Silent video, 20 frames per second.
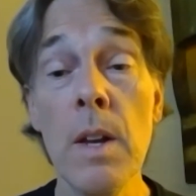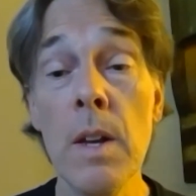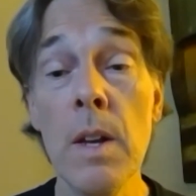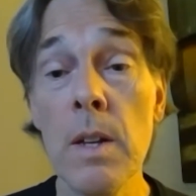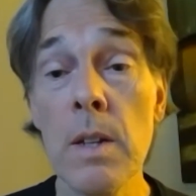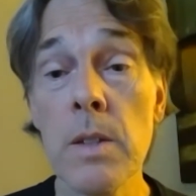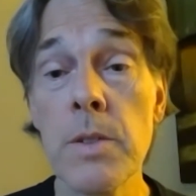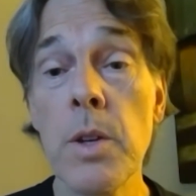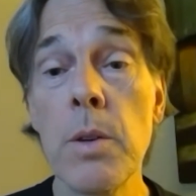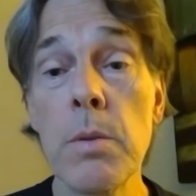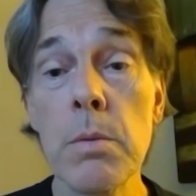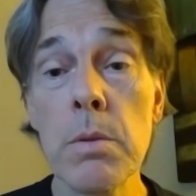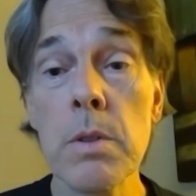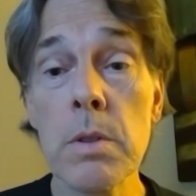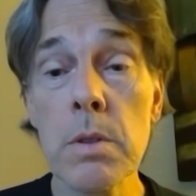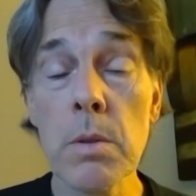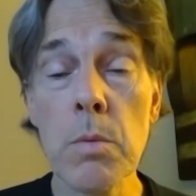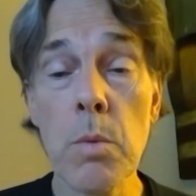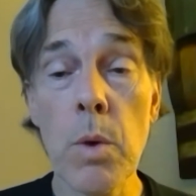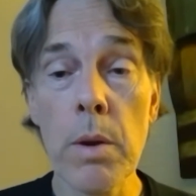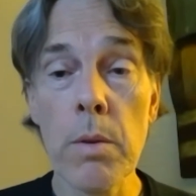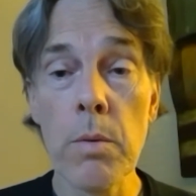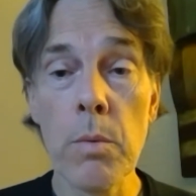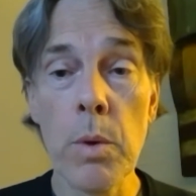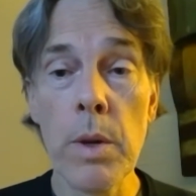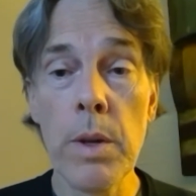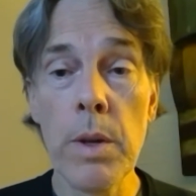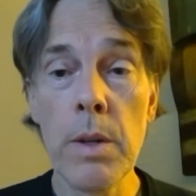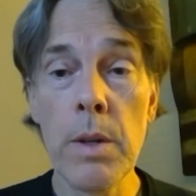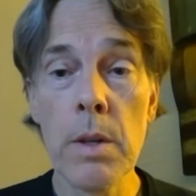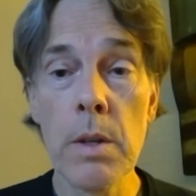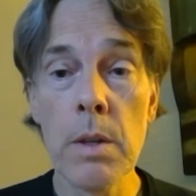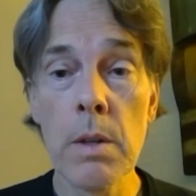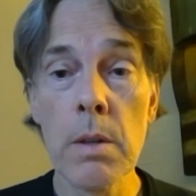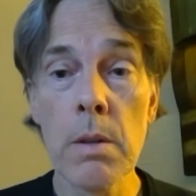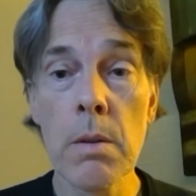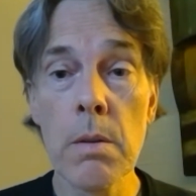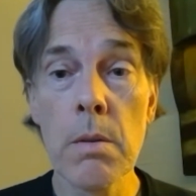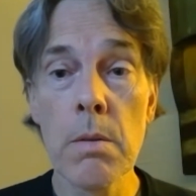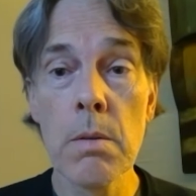So
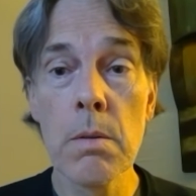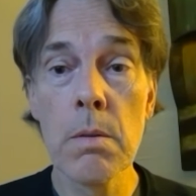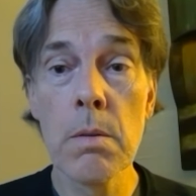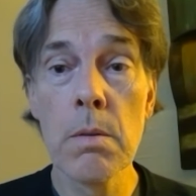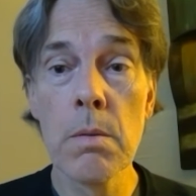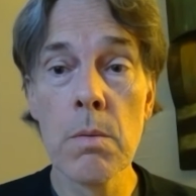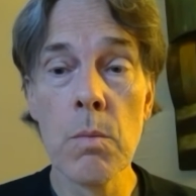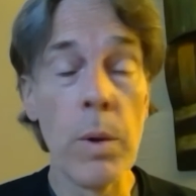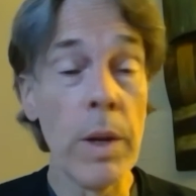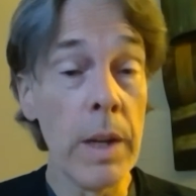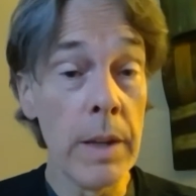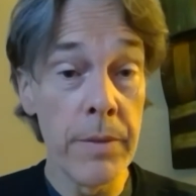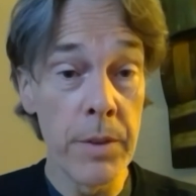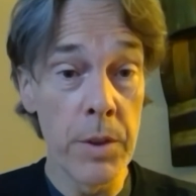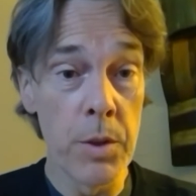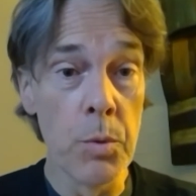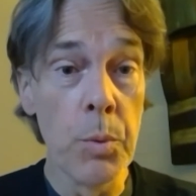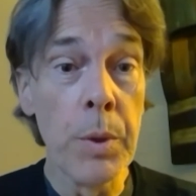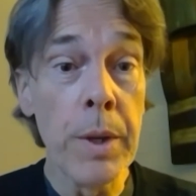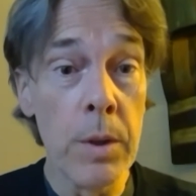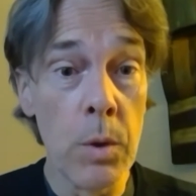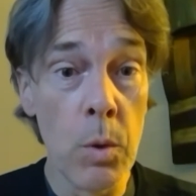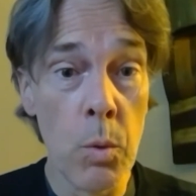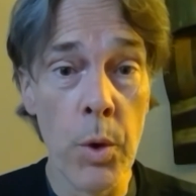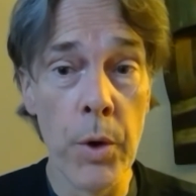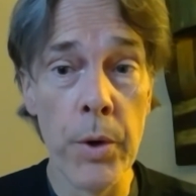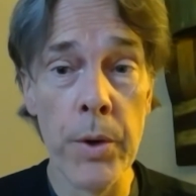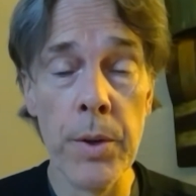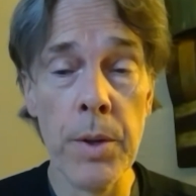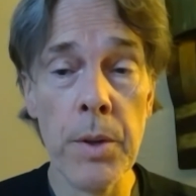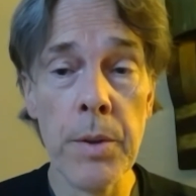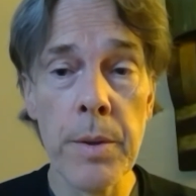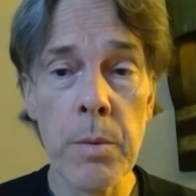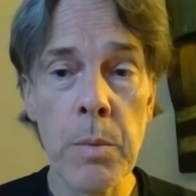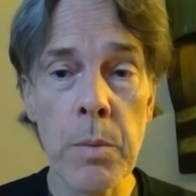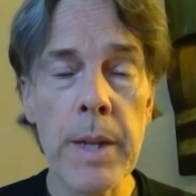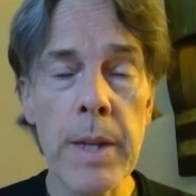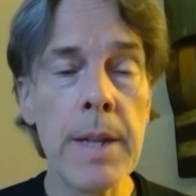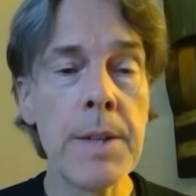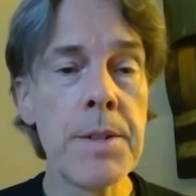we live in the real world, and we
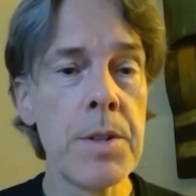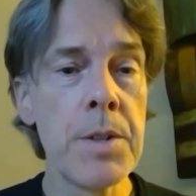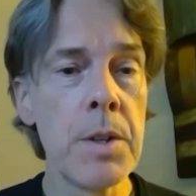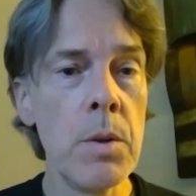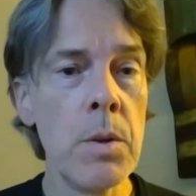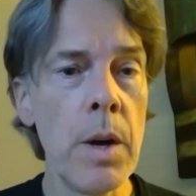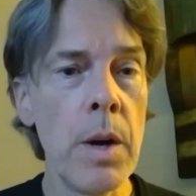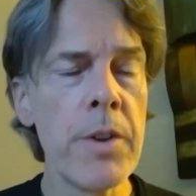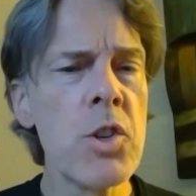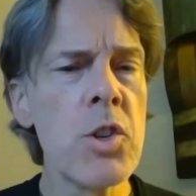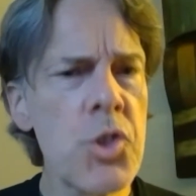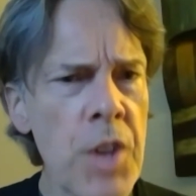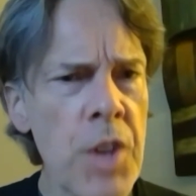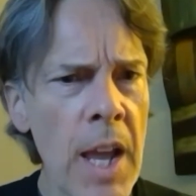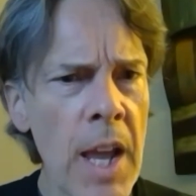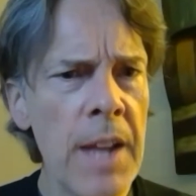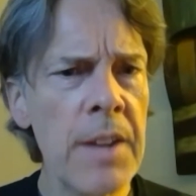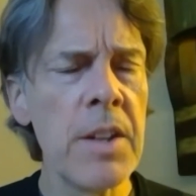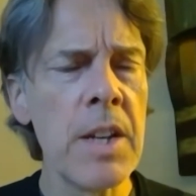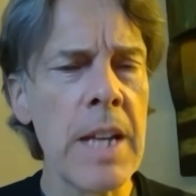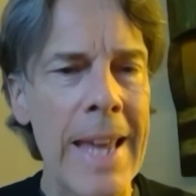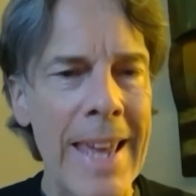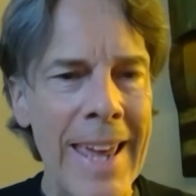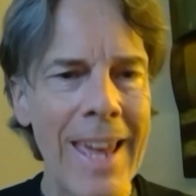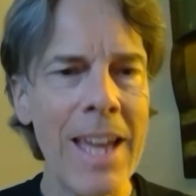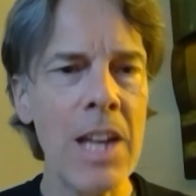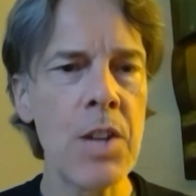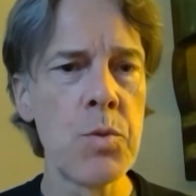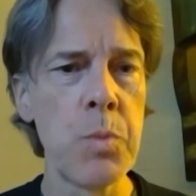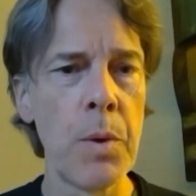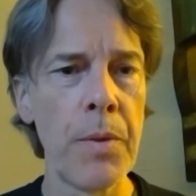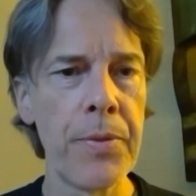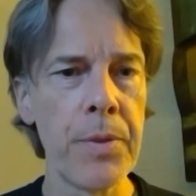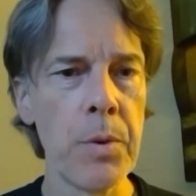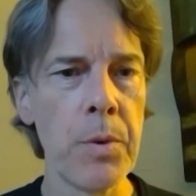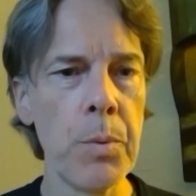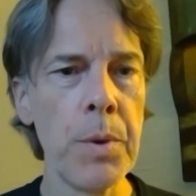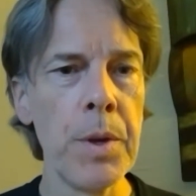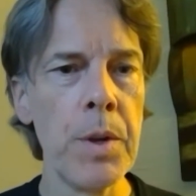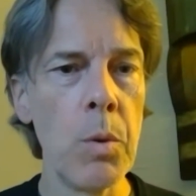need to understand and engage with the
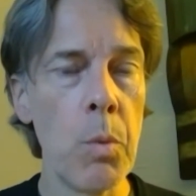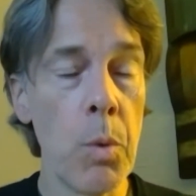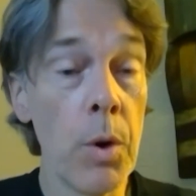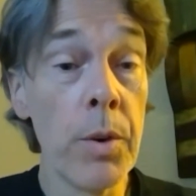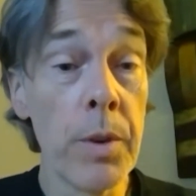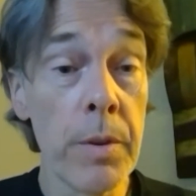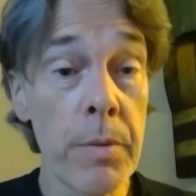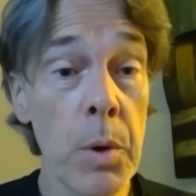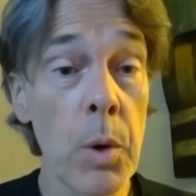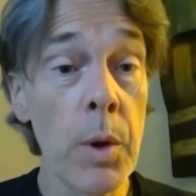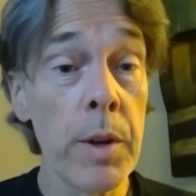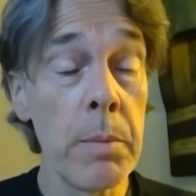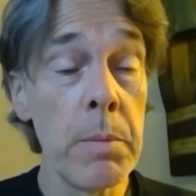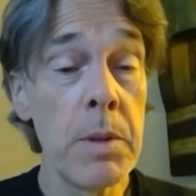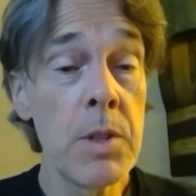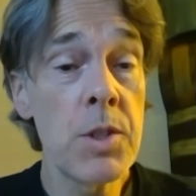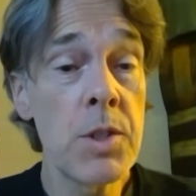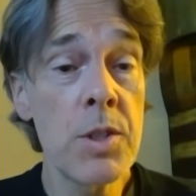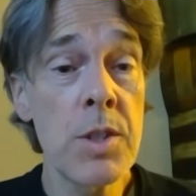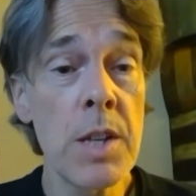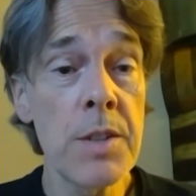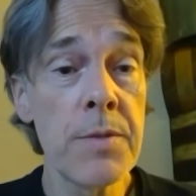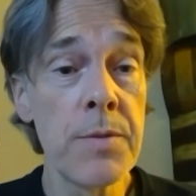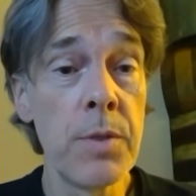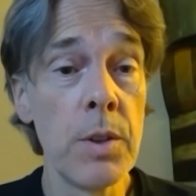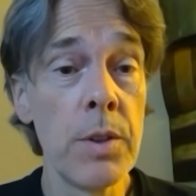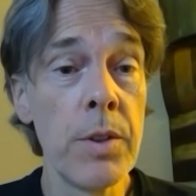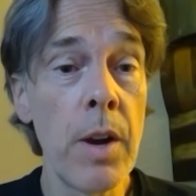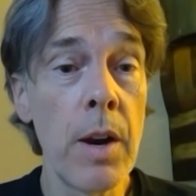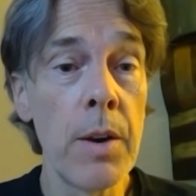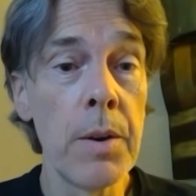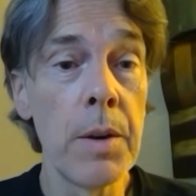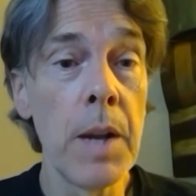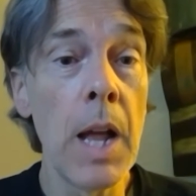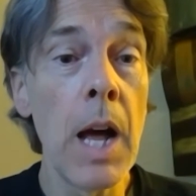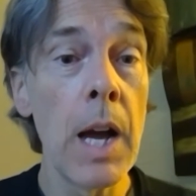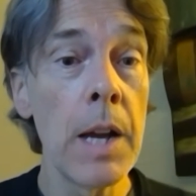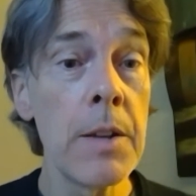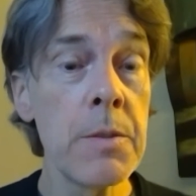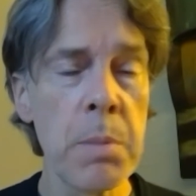real world if we're going to be successful in our
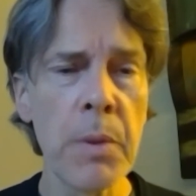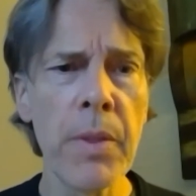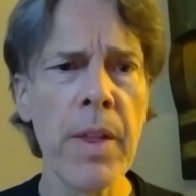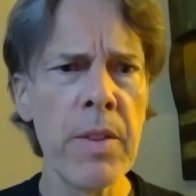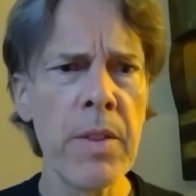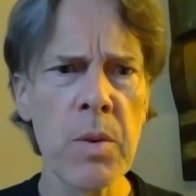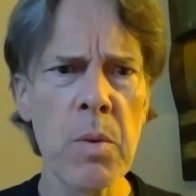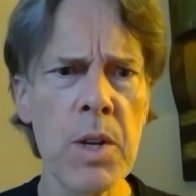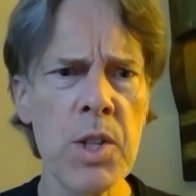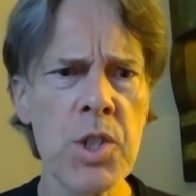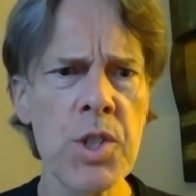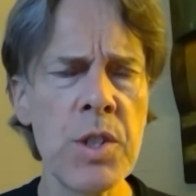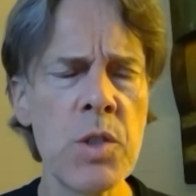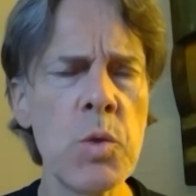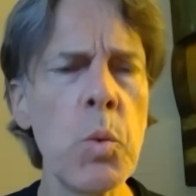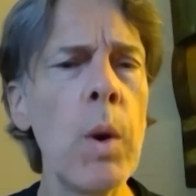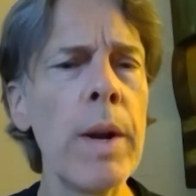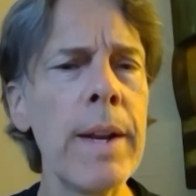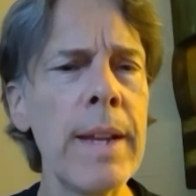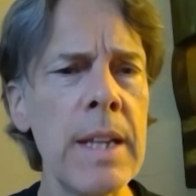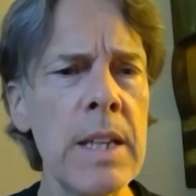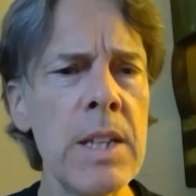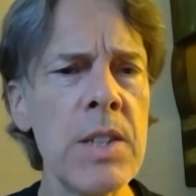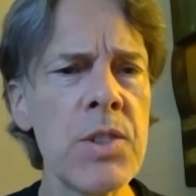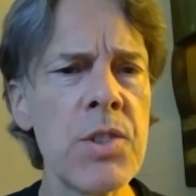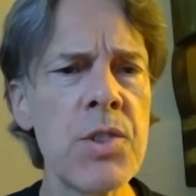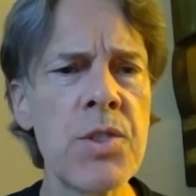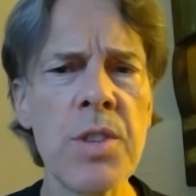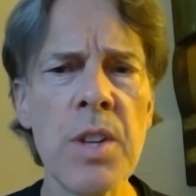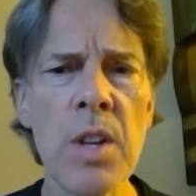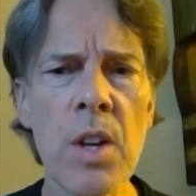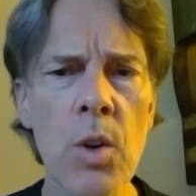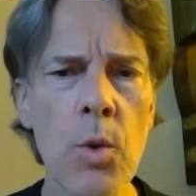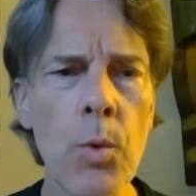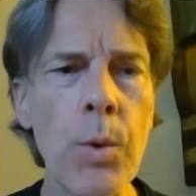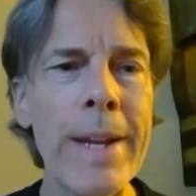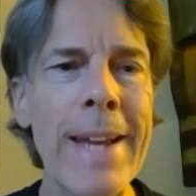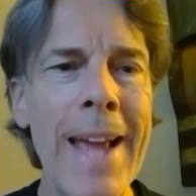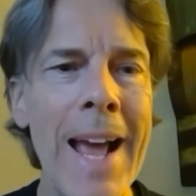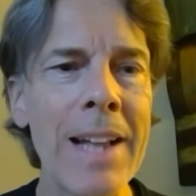lives. But then the question is, what is
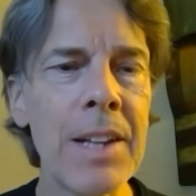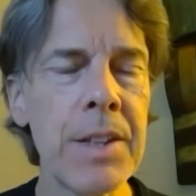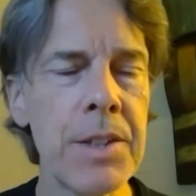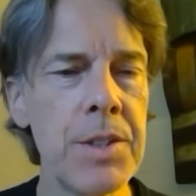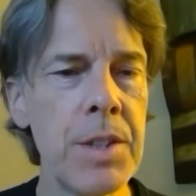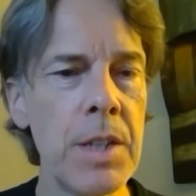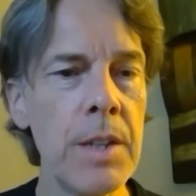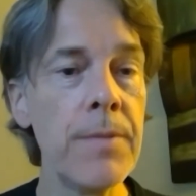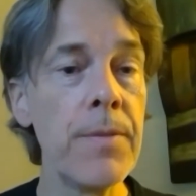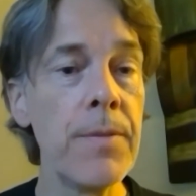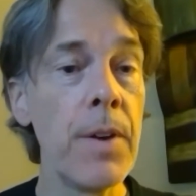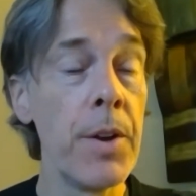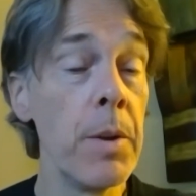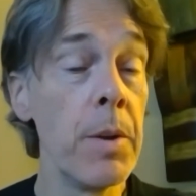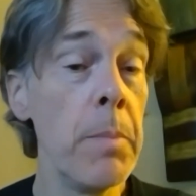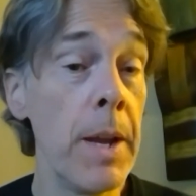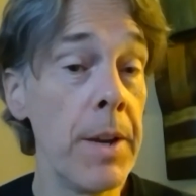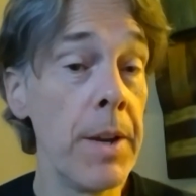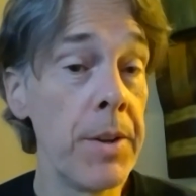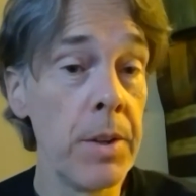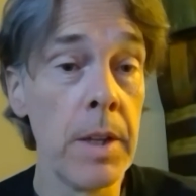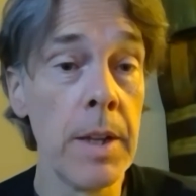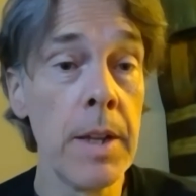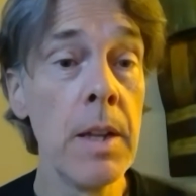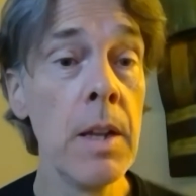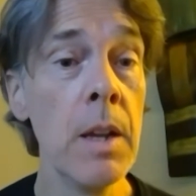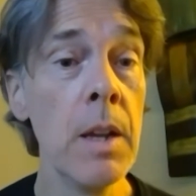reality fundamentally?